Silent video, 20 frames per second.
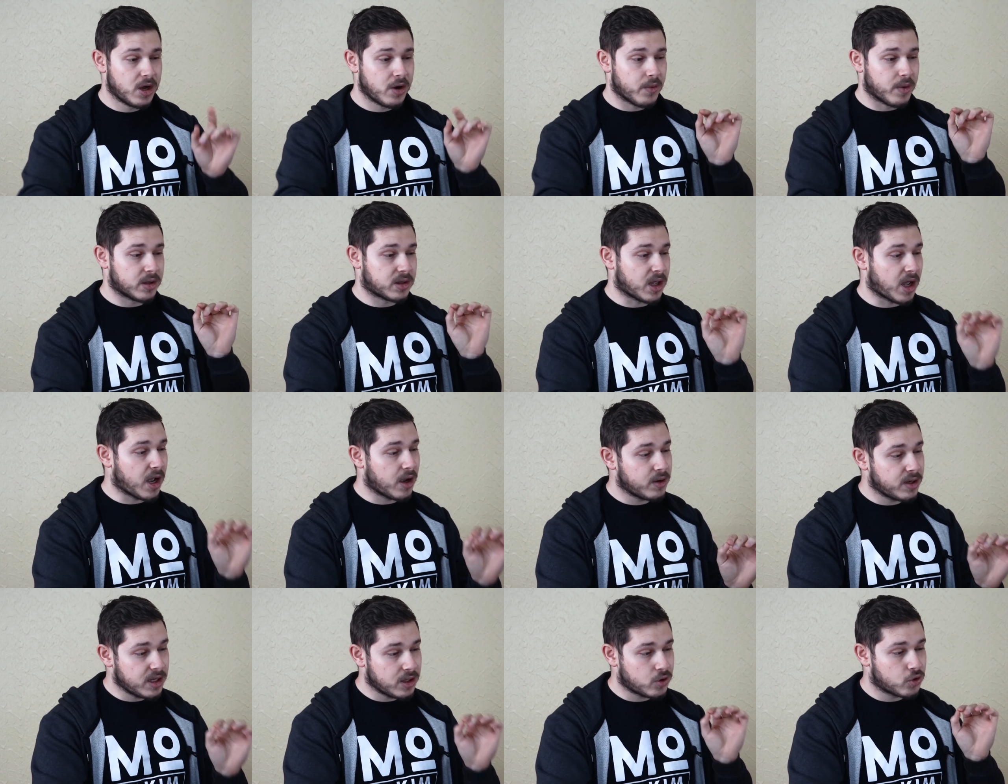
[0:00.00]
What
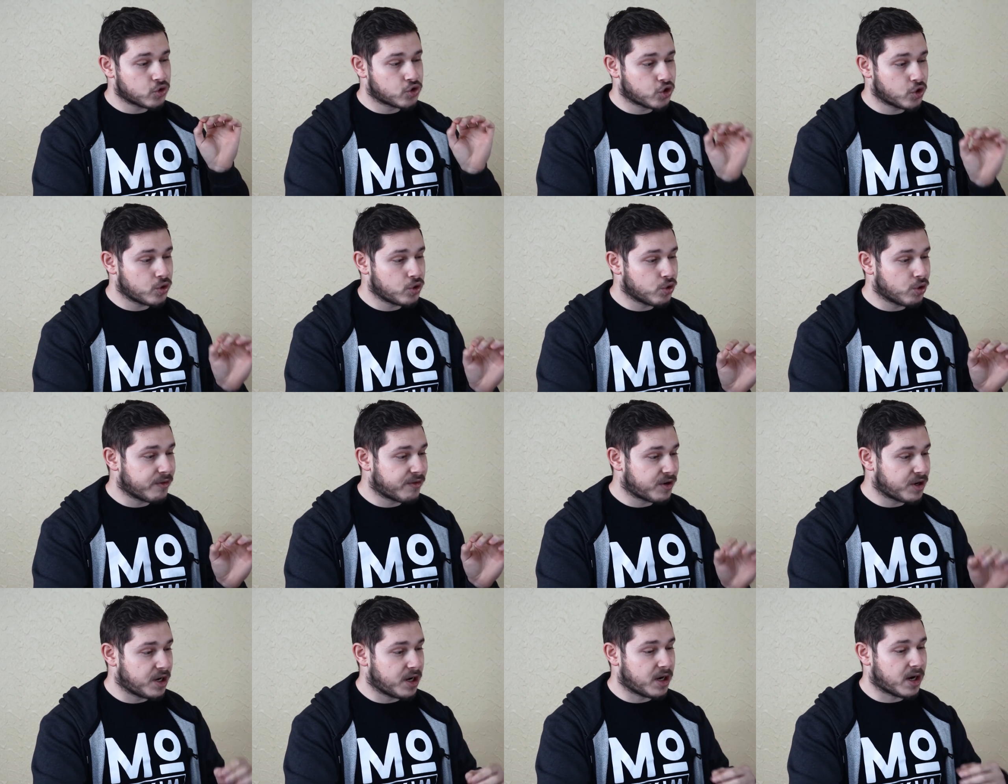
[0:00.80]
I need to show you
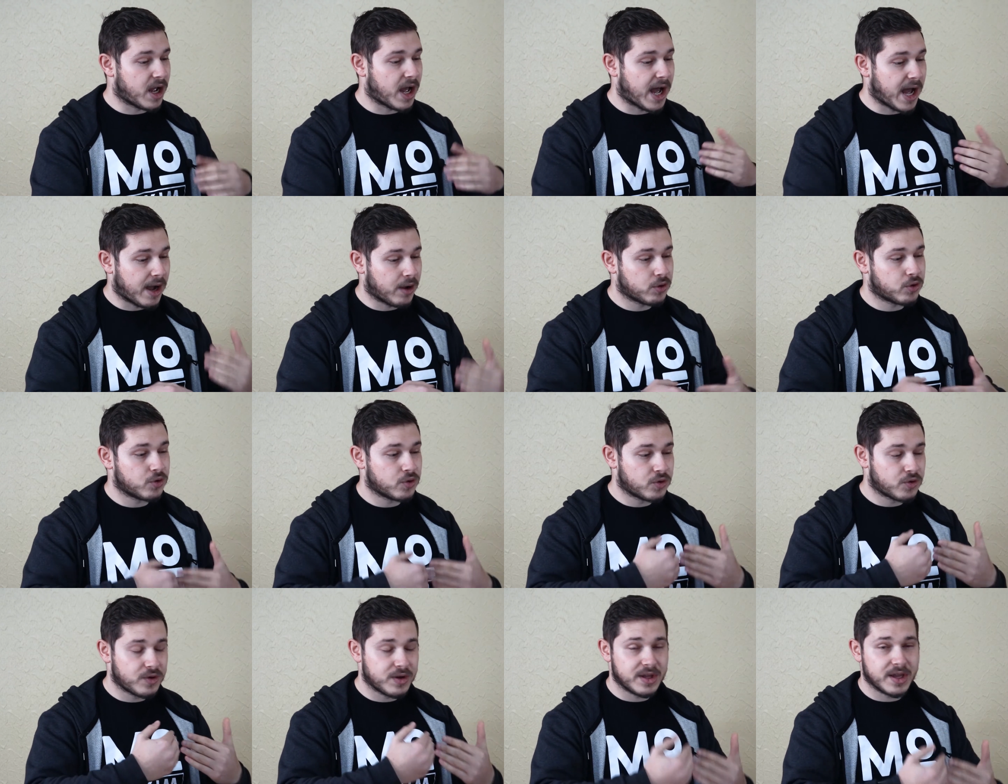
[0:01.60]
over here, how to
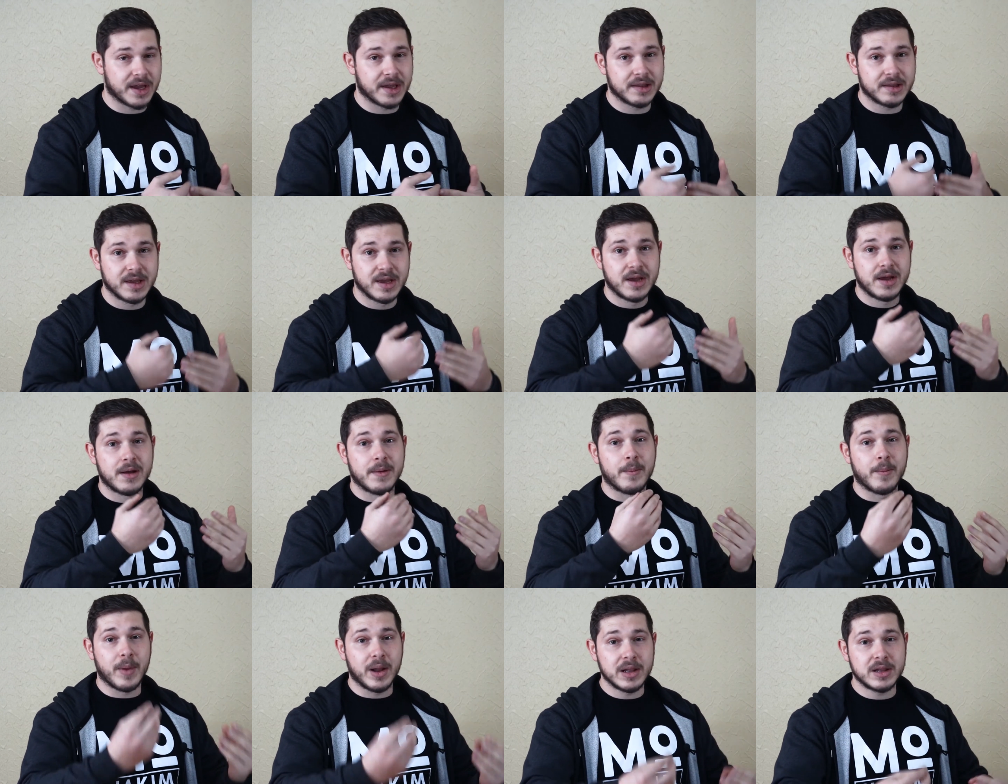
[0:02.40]
create
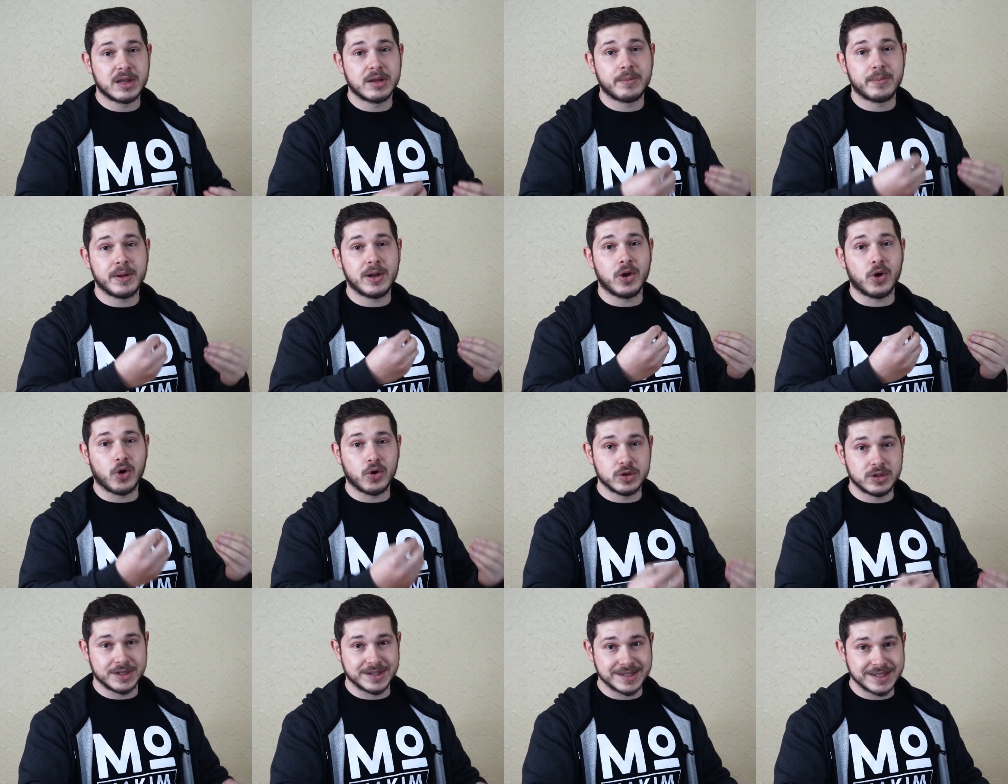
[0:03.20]
multiple
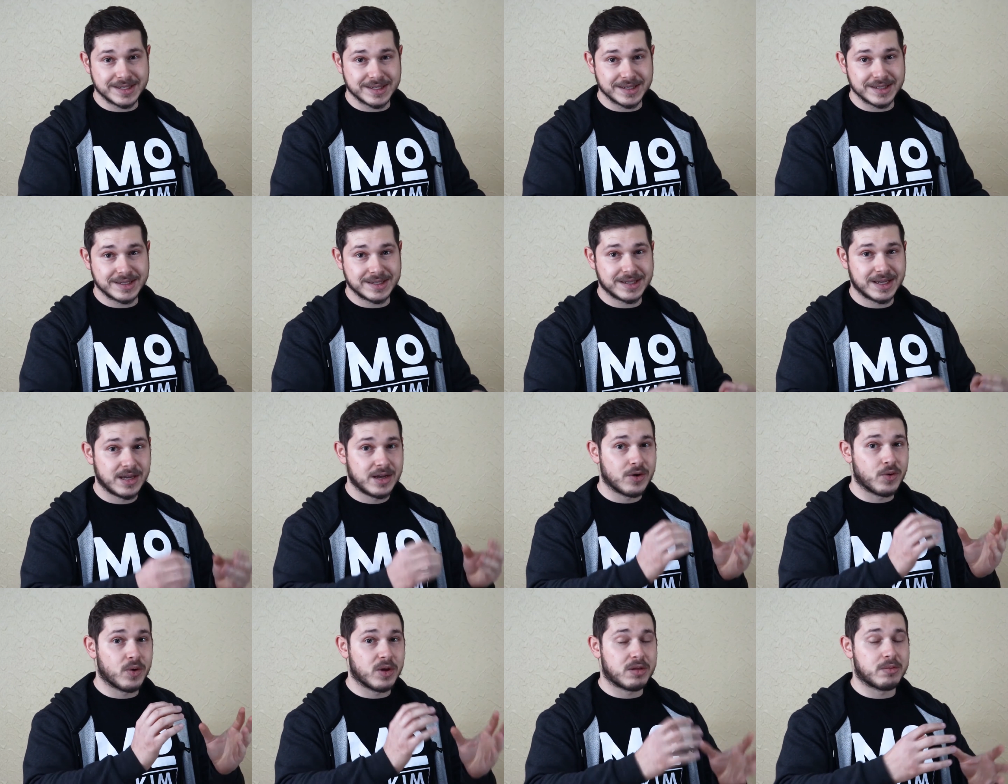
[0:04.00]
audiences
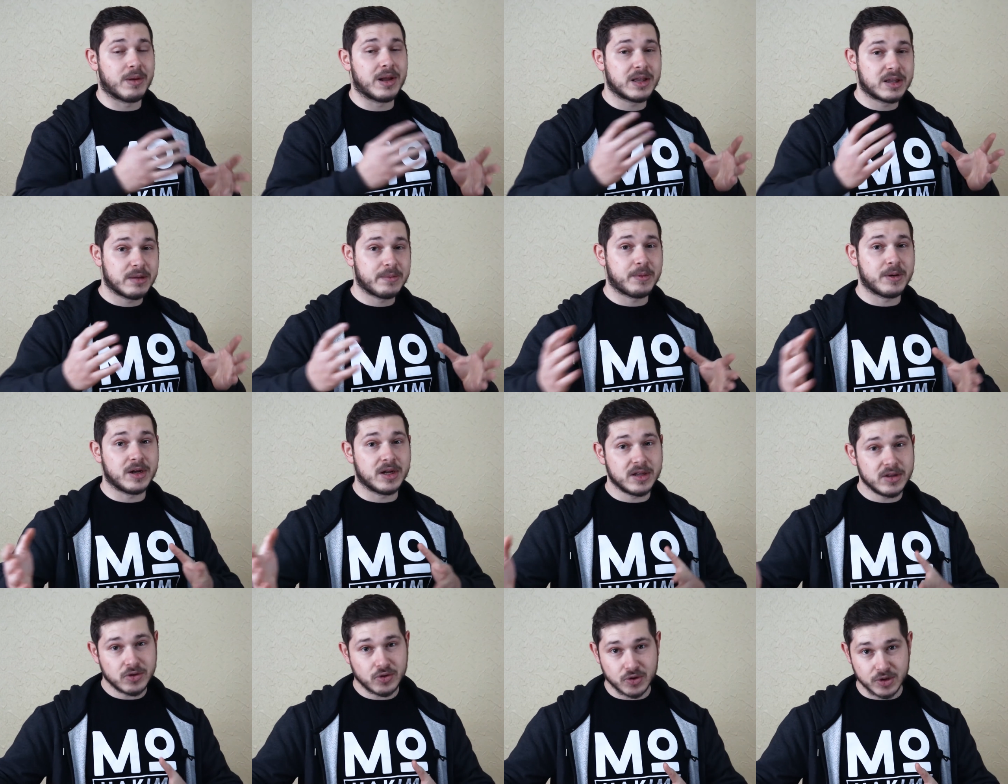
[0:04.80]
with multiple
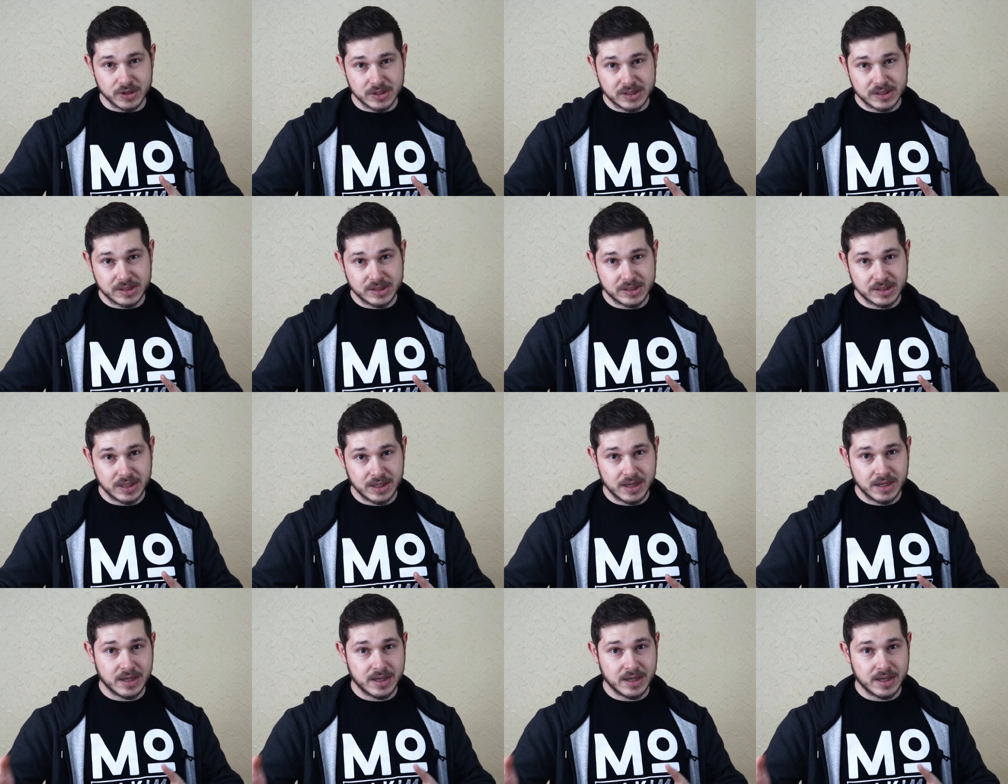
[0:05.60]
interests